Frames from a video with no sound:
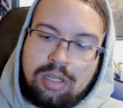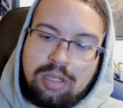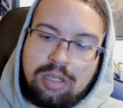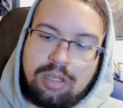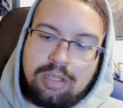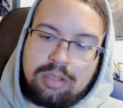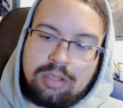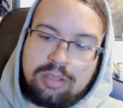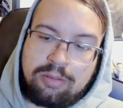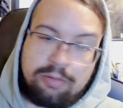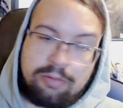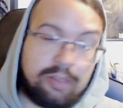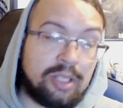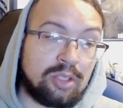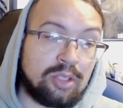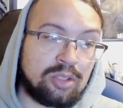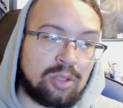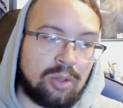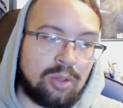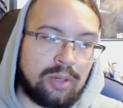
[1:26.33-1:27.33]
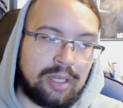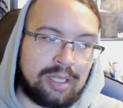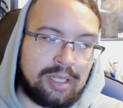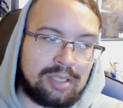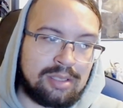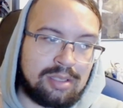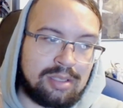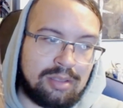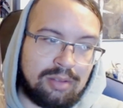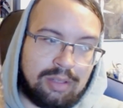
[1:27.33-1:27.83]
the real
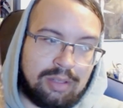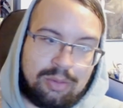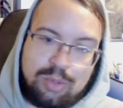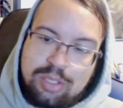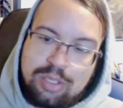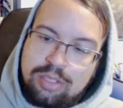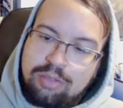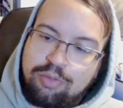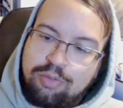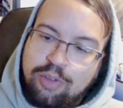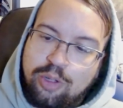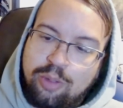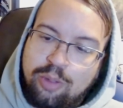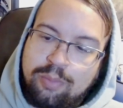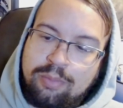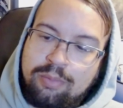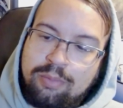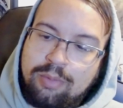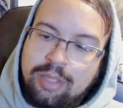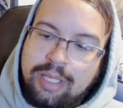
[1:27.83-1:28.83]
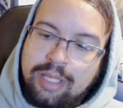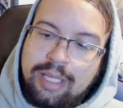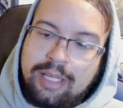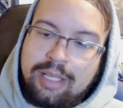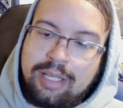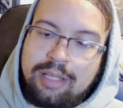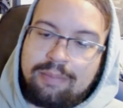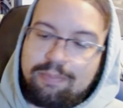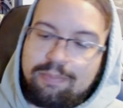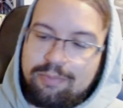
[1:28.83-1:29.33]
toys, like, which is film
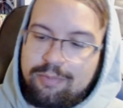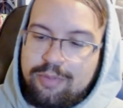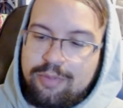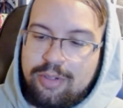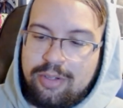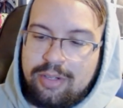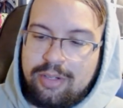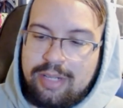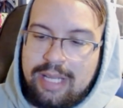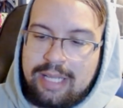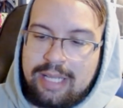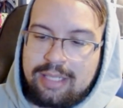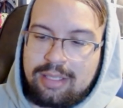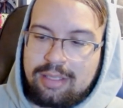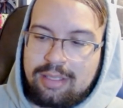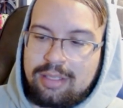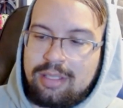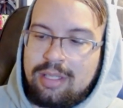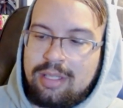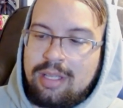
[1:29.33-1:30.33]
related for NECA.